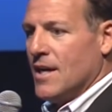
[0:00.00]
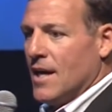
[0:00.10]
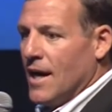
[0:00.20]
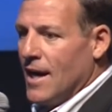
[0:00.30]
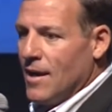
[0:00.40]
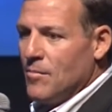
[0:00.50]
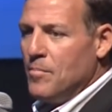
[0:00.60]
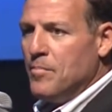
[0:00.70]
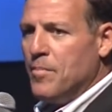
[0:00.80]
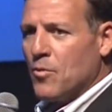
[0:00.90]

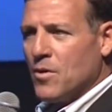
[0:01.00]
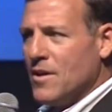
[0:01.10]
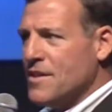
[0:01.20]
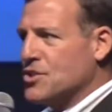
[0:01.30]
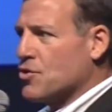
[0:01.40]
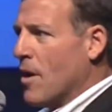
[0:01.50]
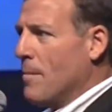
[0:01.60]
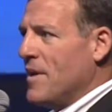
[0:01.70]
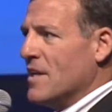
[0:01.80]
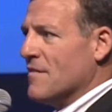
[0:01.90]
But really the
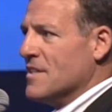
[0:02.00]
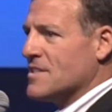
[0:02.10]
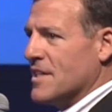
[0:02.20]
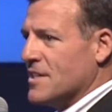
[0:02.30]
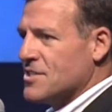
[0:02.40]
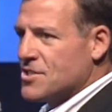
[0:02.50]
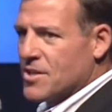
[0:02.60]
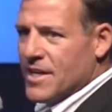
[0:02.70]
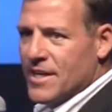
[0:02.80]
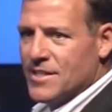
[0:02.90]
drumbeat of this
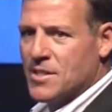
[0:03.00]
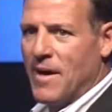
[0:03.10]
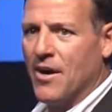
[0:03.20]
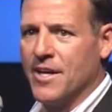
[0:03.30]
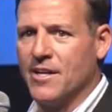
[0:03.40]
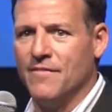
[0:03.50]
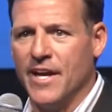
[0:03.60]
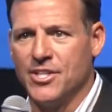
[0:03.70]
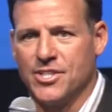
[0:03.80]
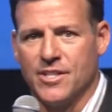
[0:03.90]
industry is about
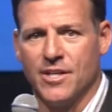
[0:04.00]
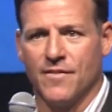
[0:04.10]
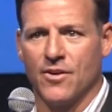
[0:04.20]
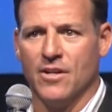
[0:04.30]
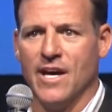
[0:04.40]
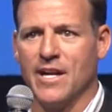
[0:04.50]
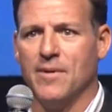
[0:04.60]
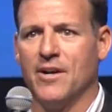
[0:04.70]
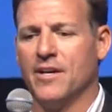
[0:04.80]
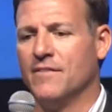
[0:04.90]
innovation. You've heard a lot
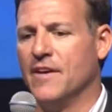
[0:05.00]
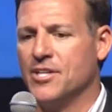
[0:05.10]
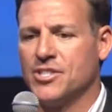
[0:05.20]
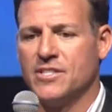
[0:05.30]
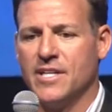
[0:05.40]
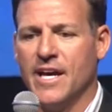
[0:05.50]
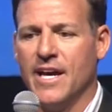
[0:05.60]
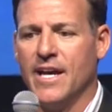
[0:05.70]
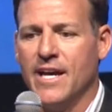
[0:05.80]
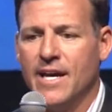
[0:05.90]
about innovation today.